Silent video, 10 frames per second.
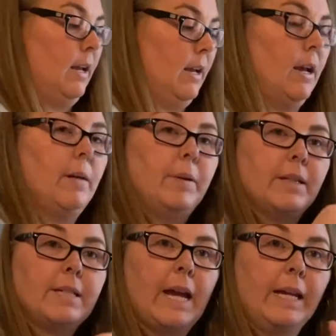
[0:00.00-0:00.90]
I'm gonna
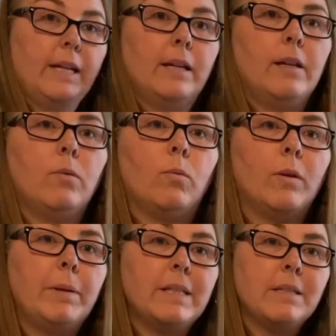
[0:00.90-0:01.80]
take one
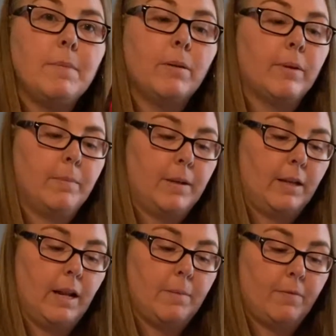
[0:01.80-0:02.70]
piece of my ribbon
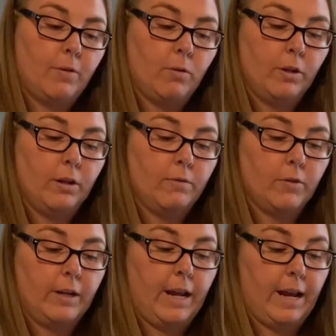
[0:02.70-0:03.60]
and I'm gonna fold it over
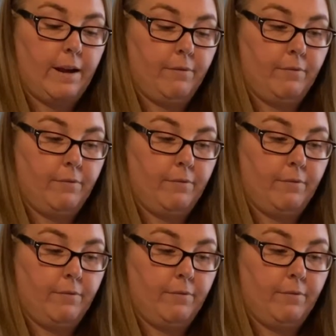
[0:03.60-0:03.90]
in half,